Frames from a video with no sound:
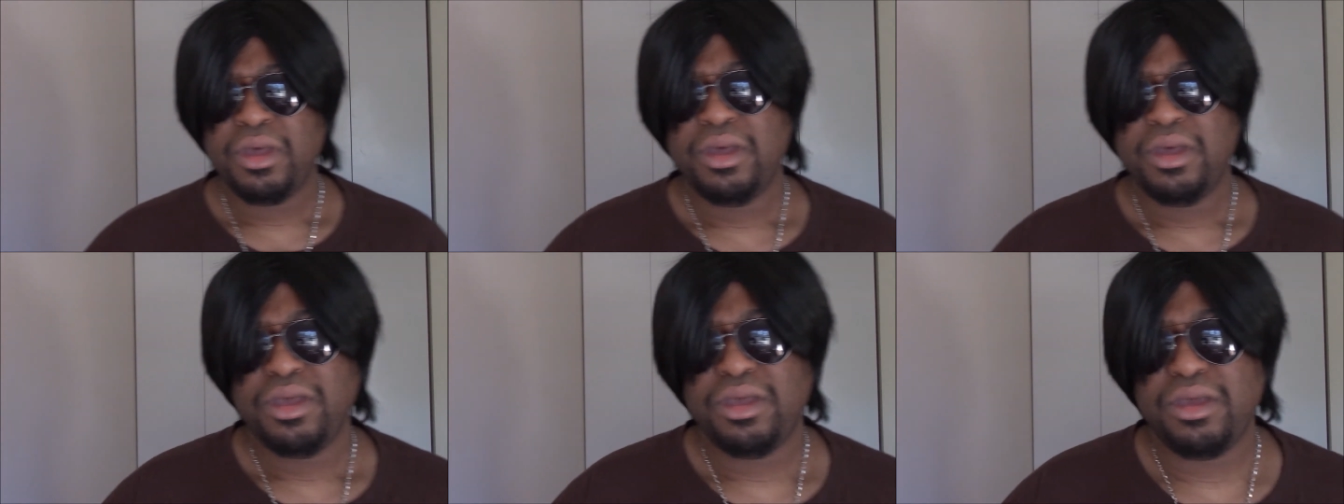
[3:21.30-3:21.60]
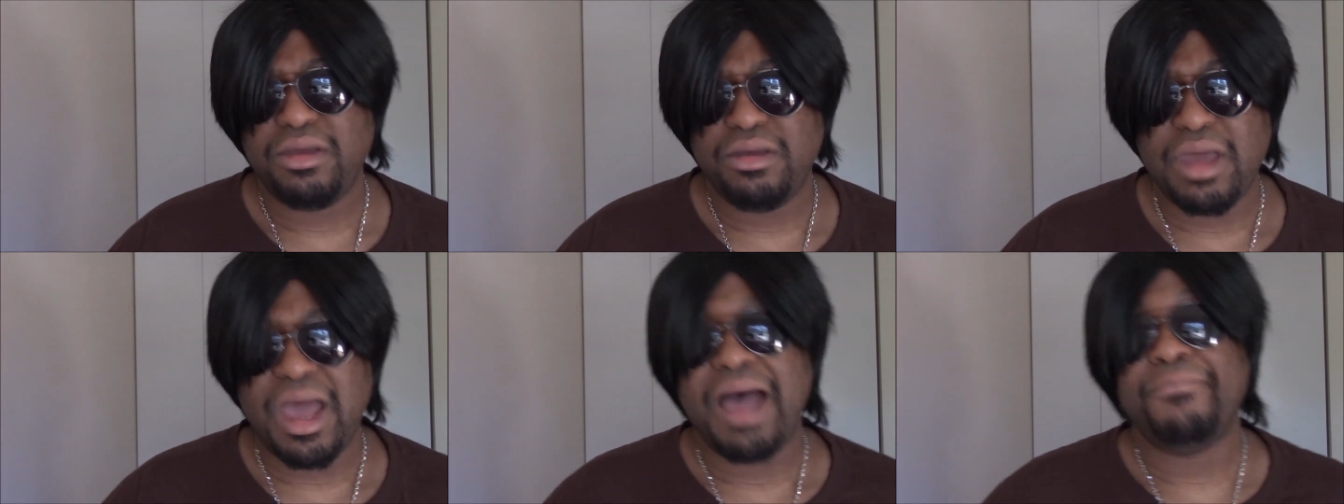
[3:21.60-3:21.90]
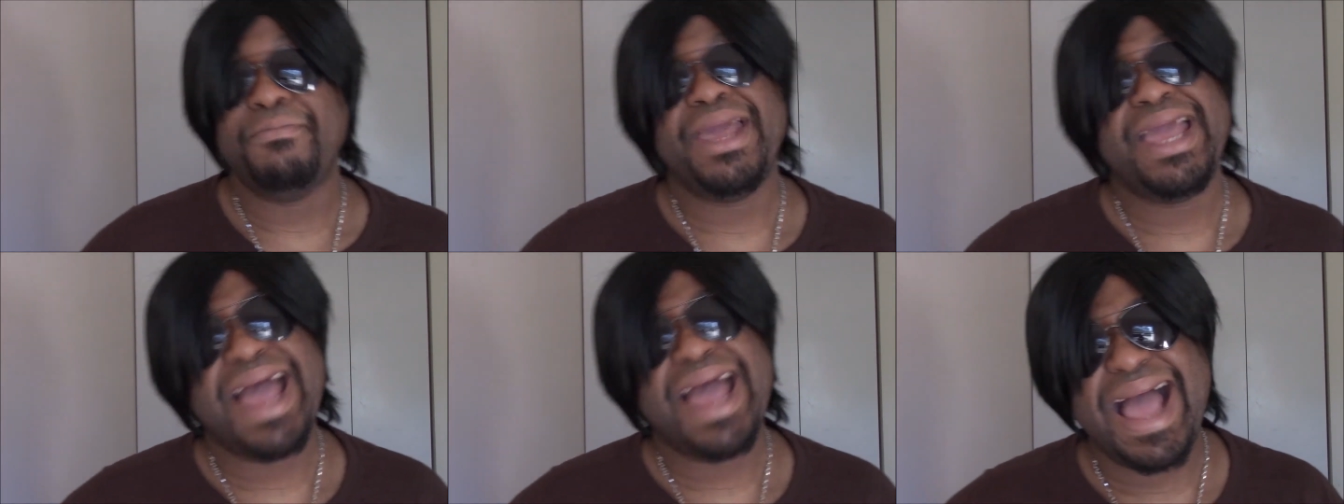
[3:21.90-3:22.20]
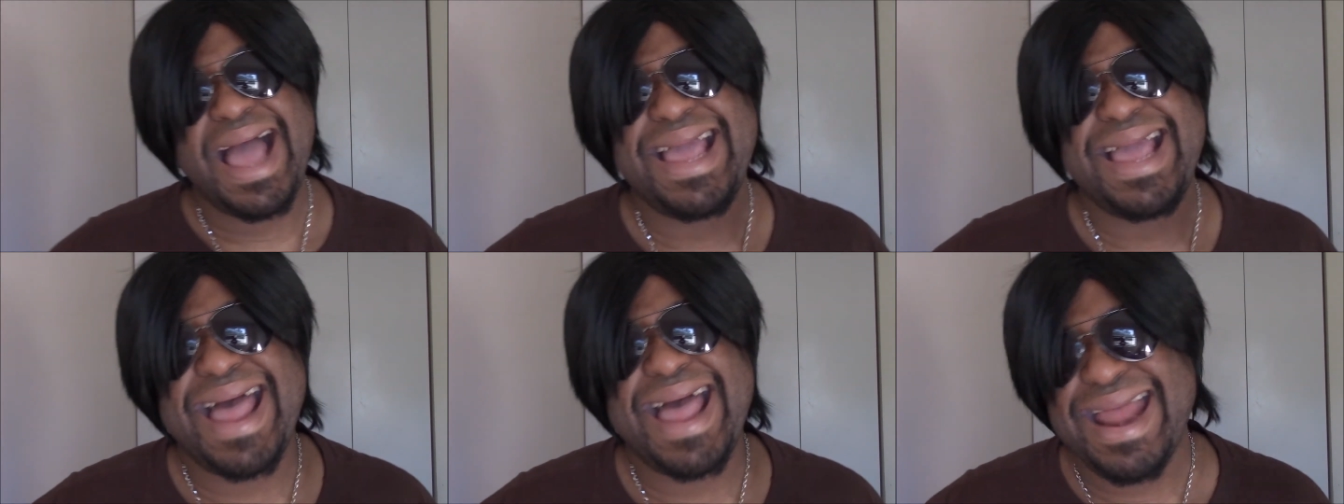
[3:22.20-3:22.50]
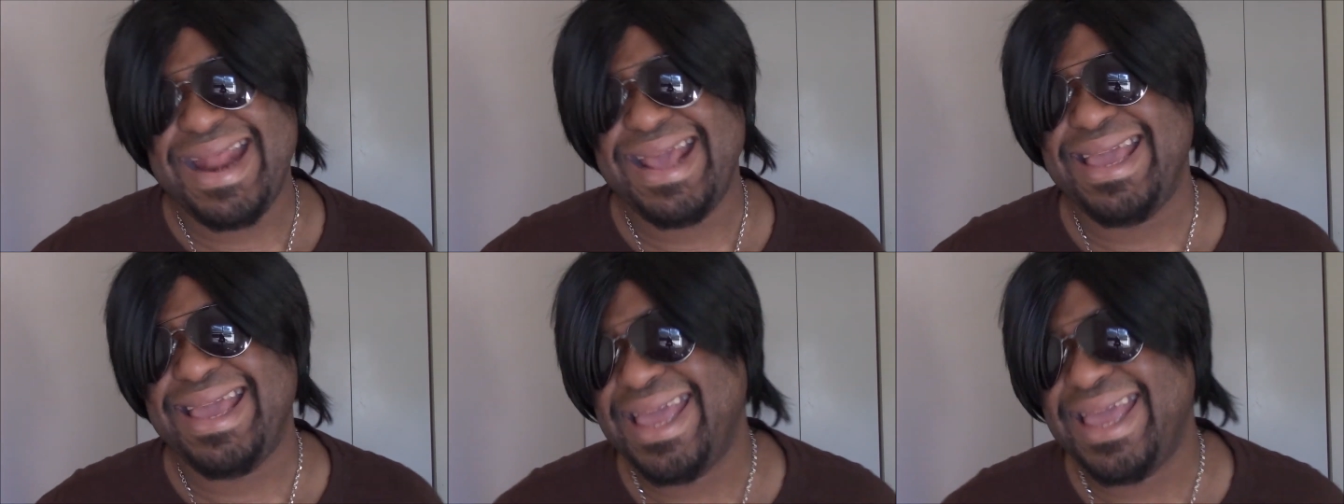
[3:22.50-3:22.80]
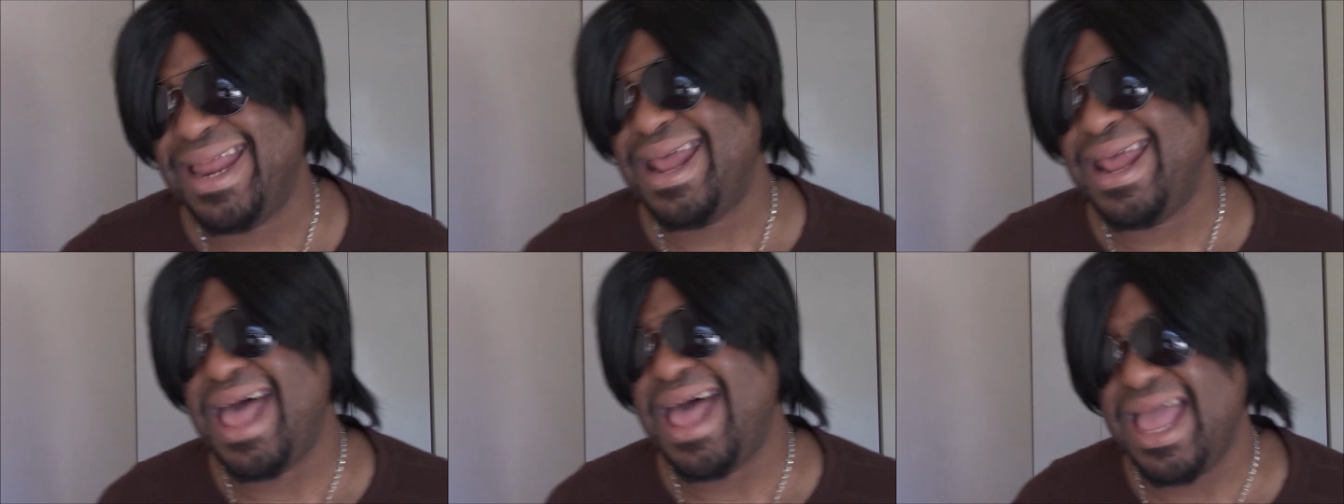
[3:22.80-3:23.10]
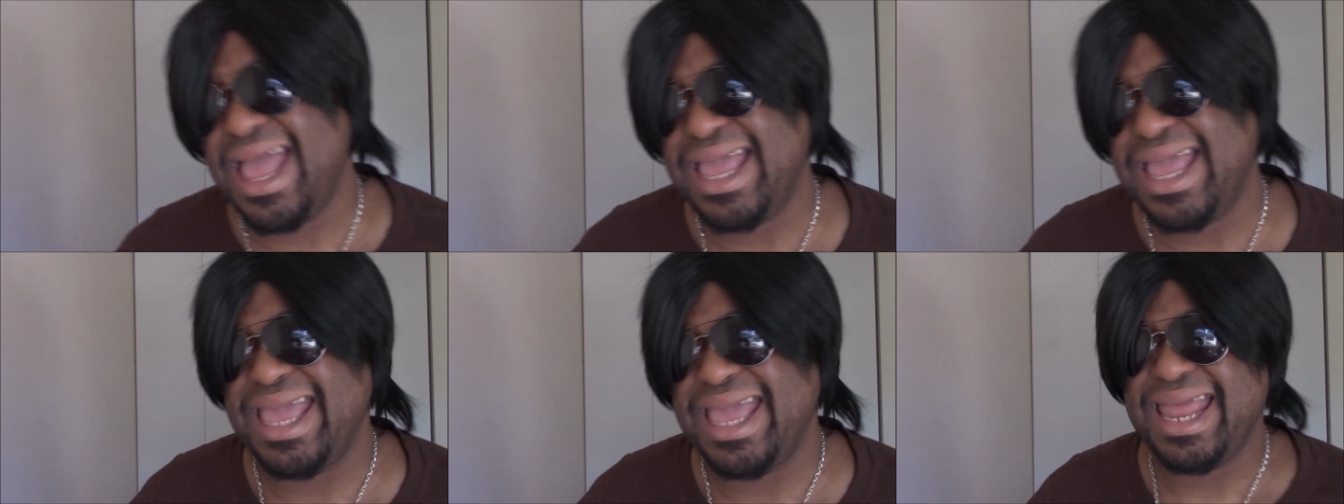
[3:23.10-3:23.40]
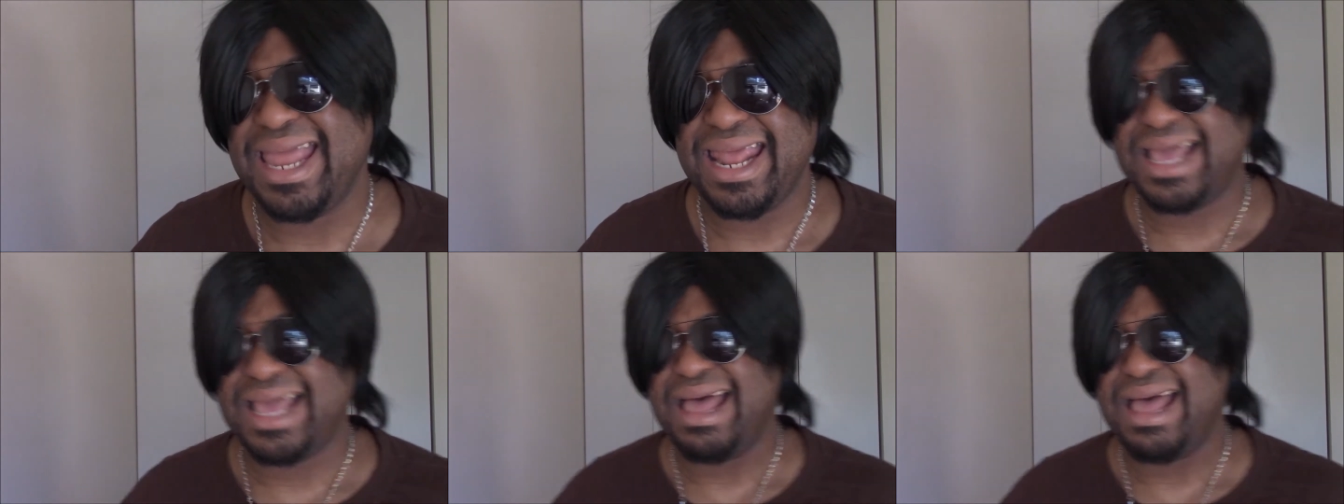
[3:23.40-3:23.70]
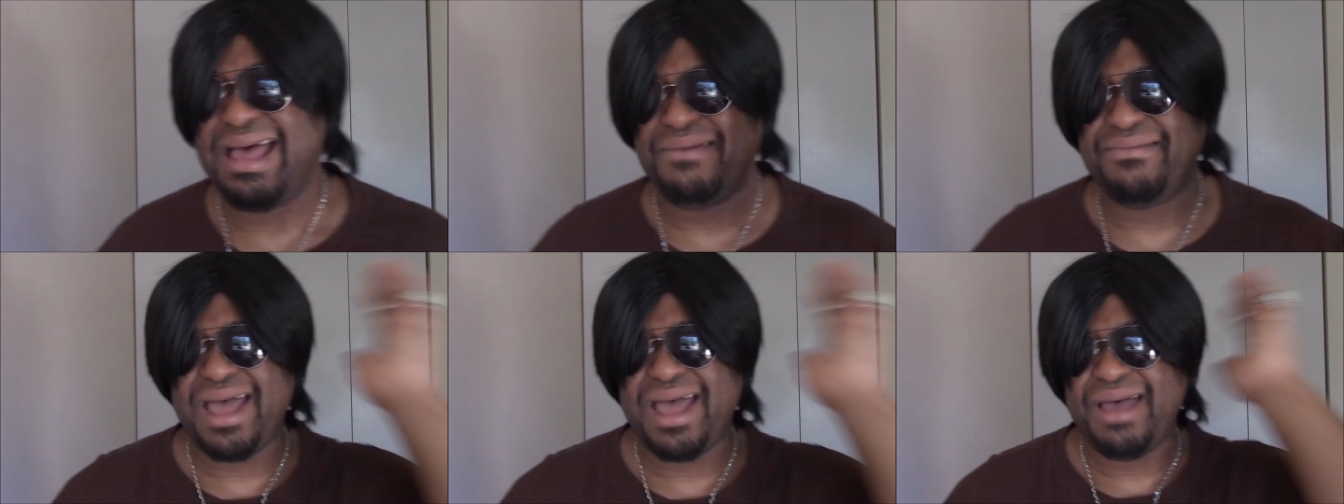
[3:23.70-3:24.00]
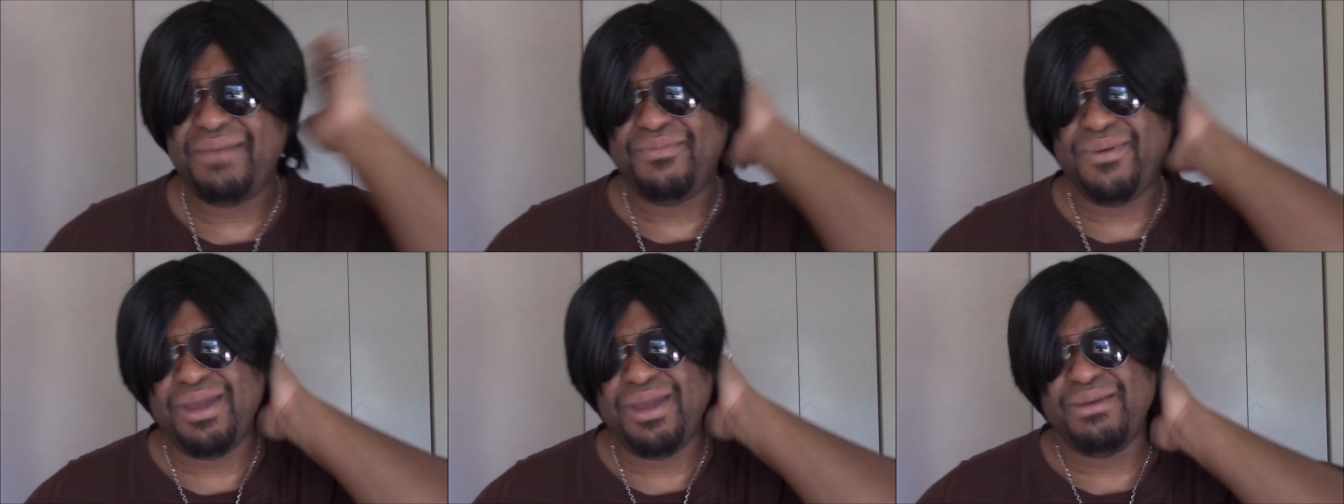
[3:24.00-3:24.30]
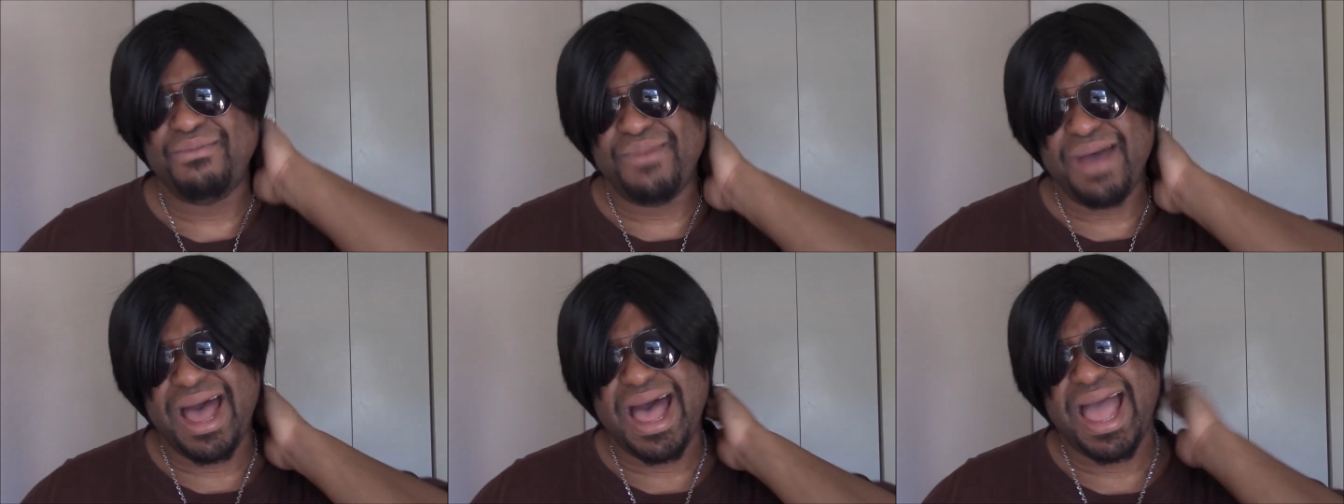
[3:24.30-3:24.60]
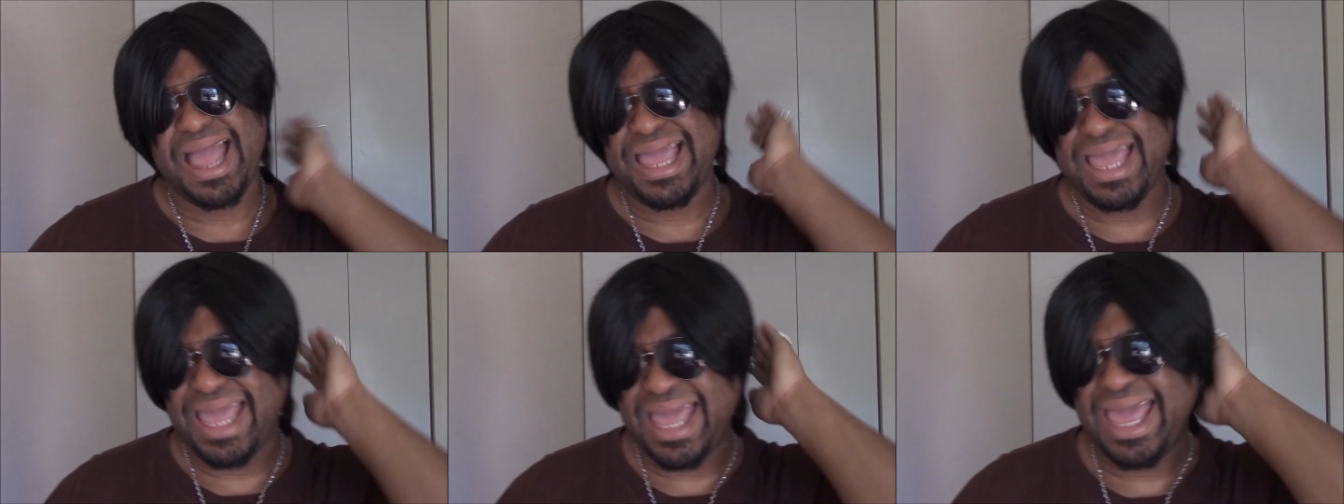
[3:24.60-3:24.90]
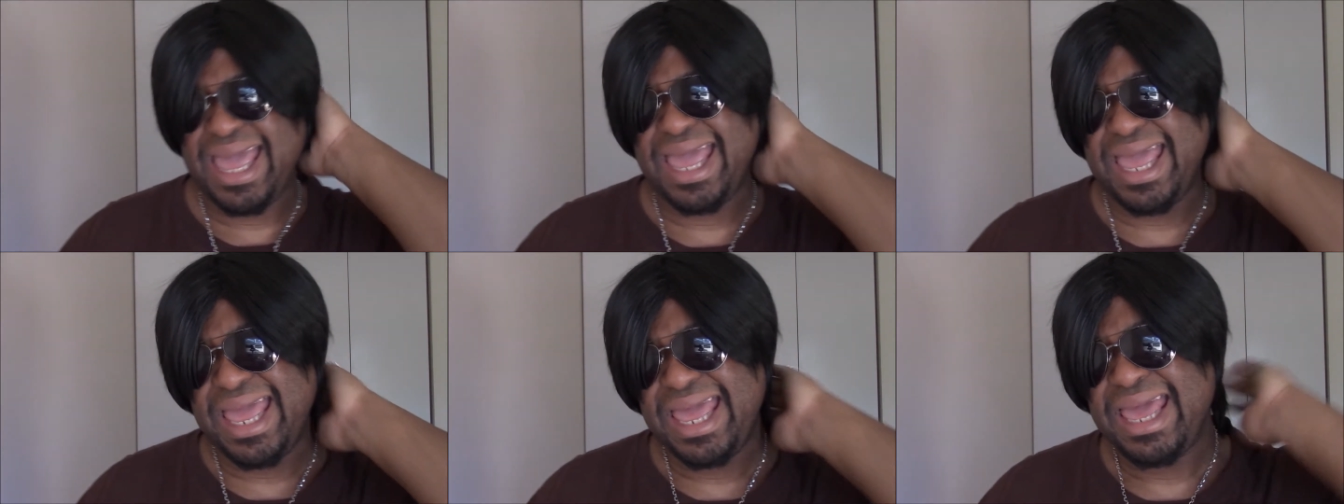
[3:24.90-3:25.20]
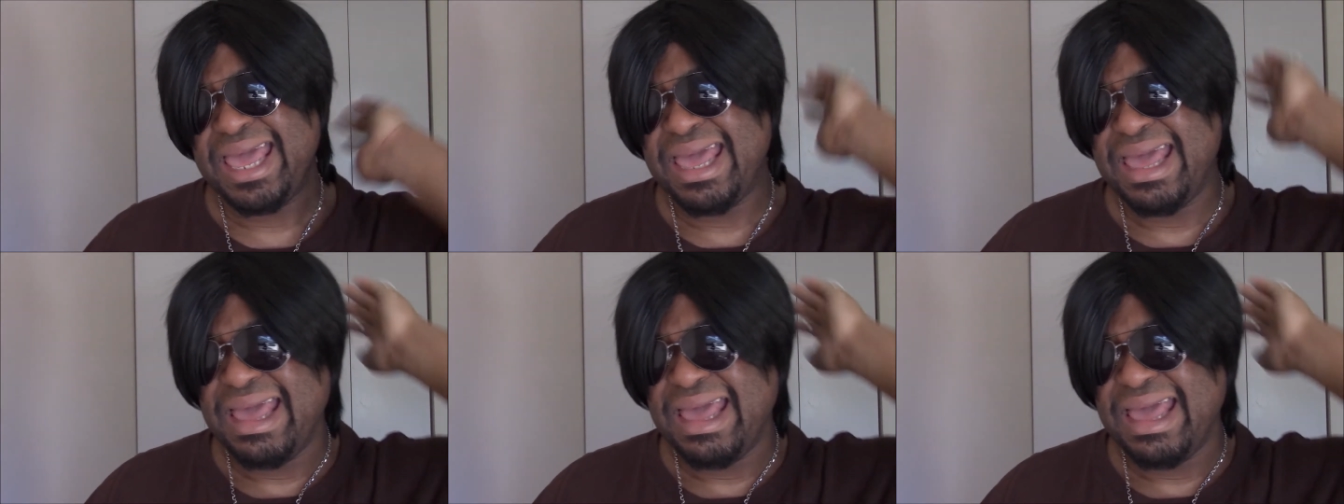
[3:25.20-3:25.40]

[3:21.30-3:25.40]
Yeah, I mean, I kind of get it. I get it because I'm not a parent, but I get,